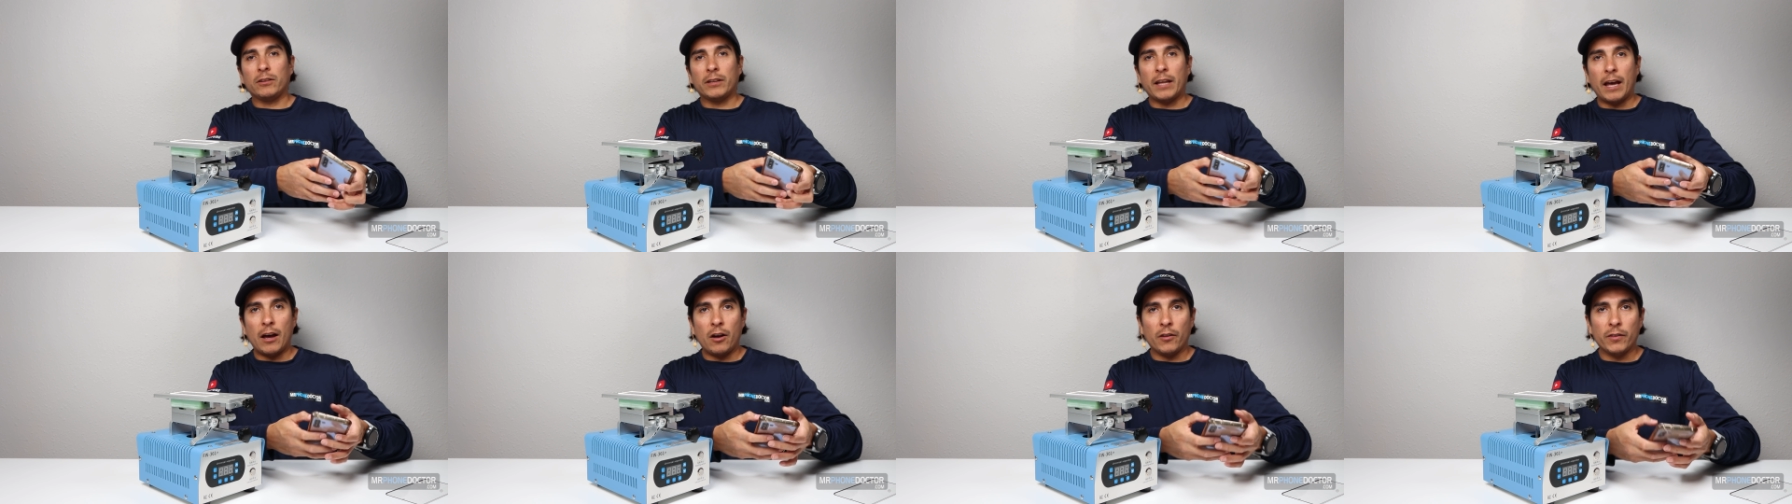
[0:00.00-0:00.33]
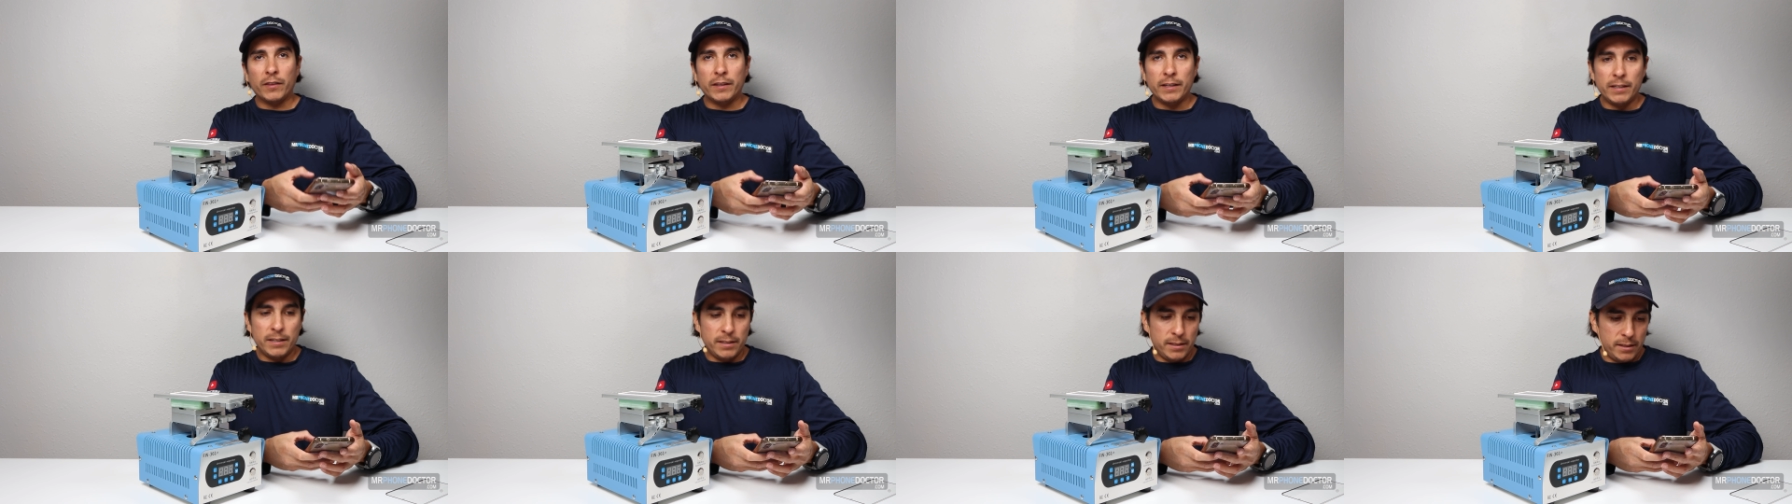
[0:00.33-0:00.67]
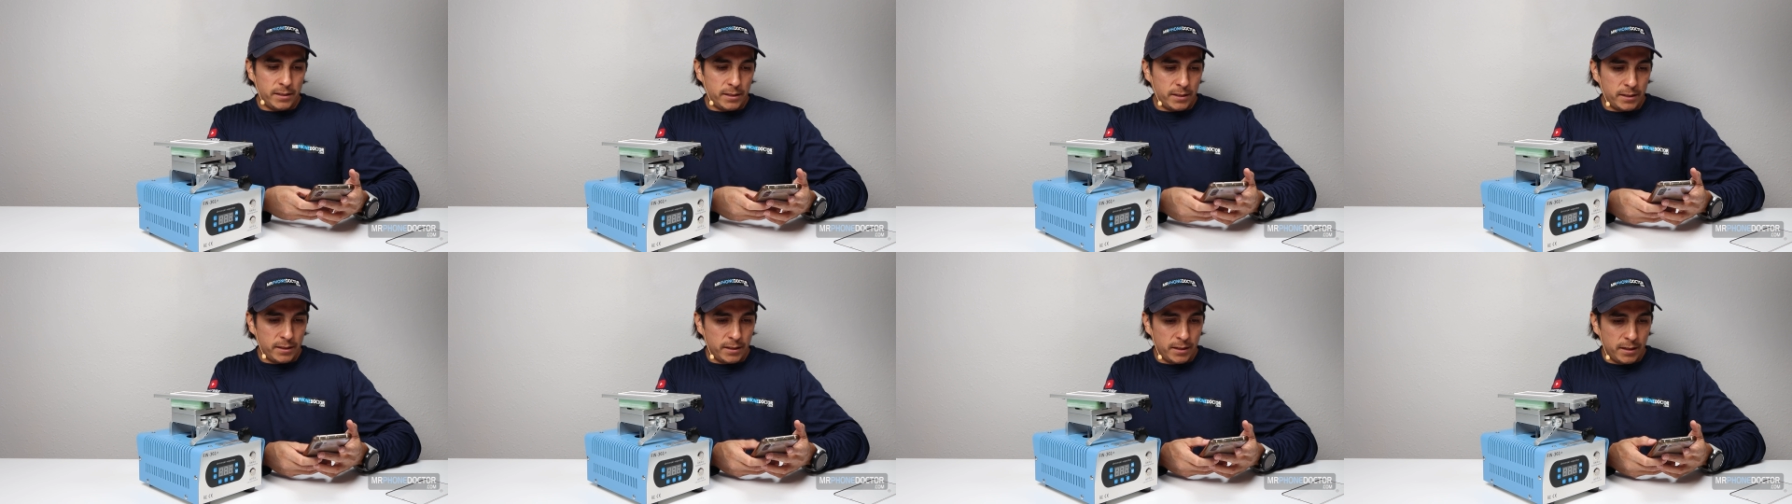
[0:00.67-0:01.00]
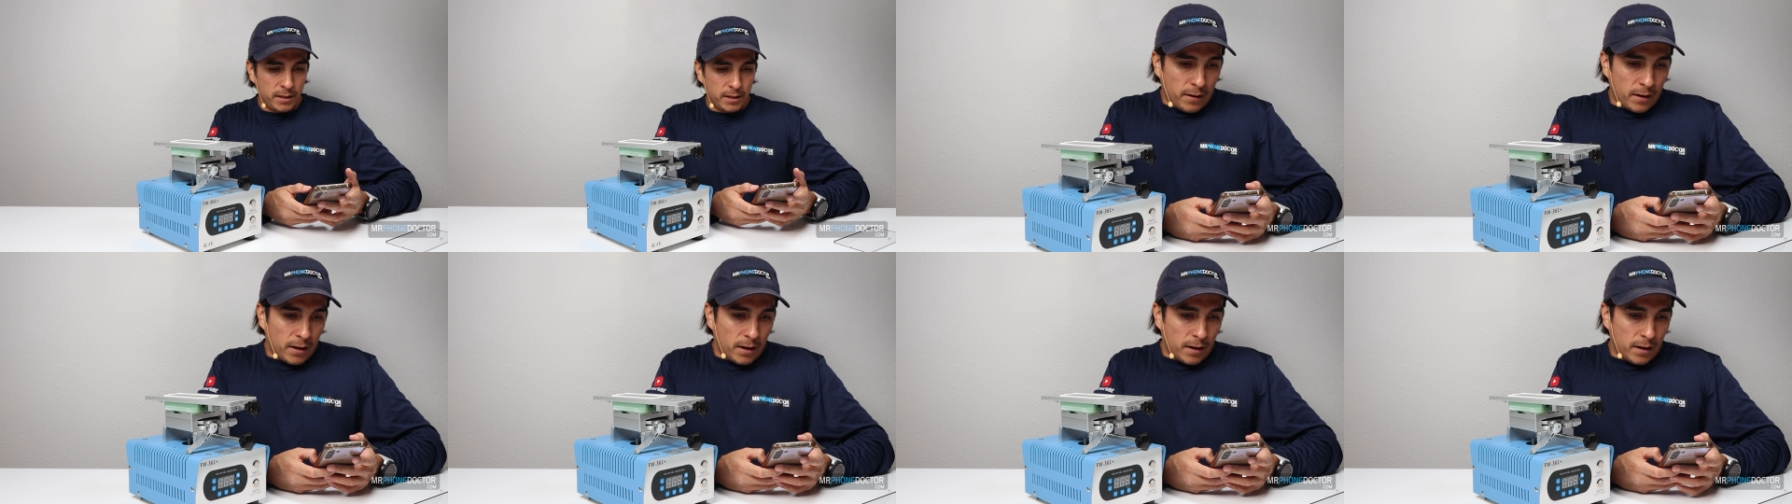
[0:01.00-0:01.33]
loud these
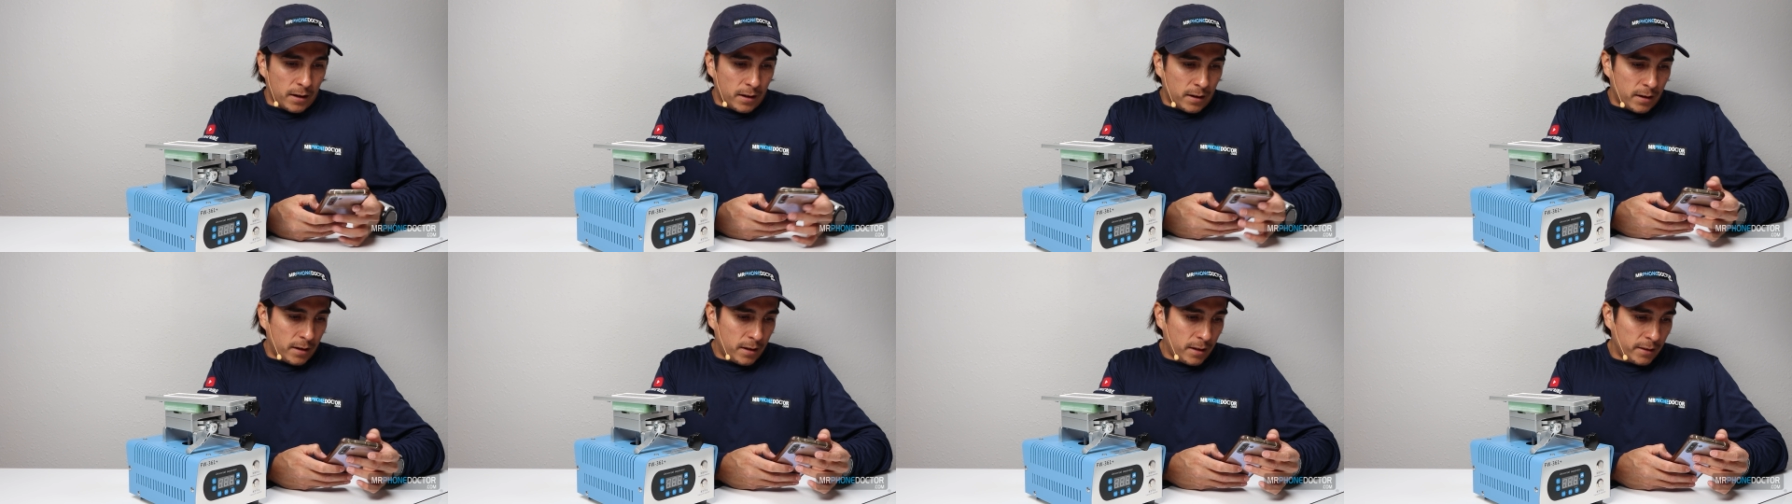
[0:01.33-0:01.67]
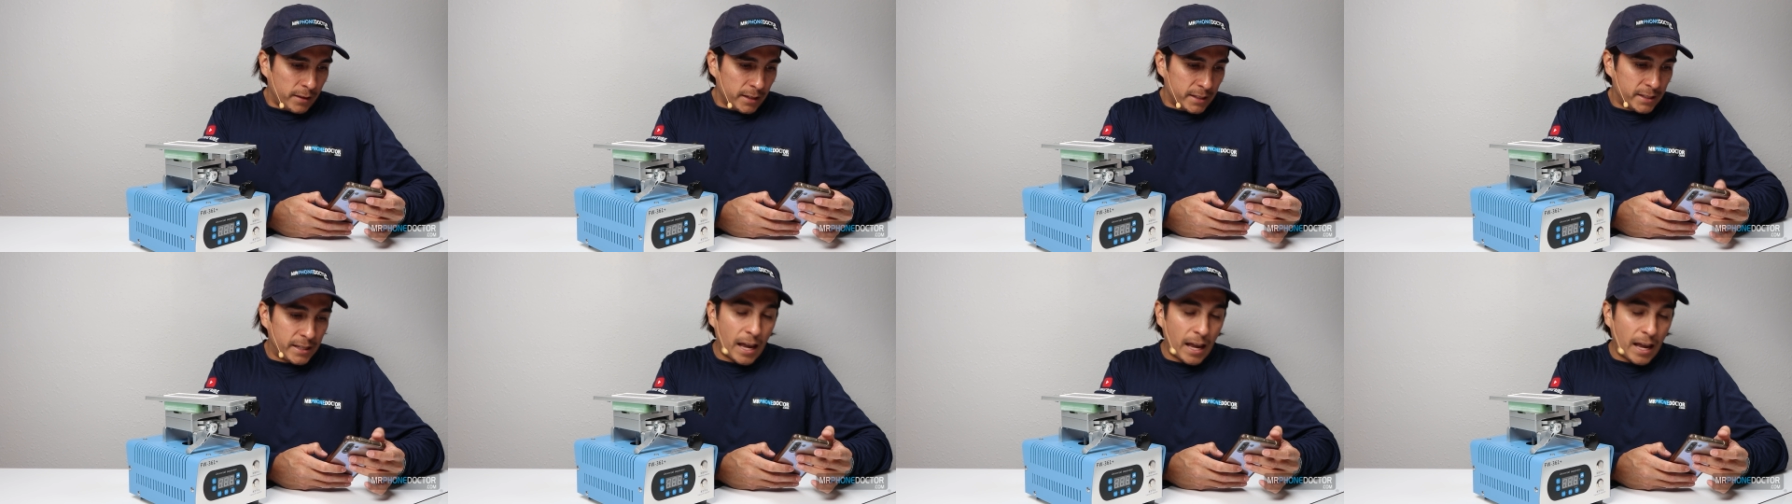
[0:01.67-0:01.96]
uh, the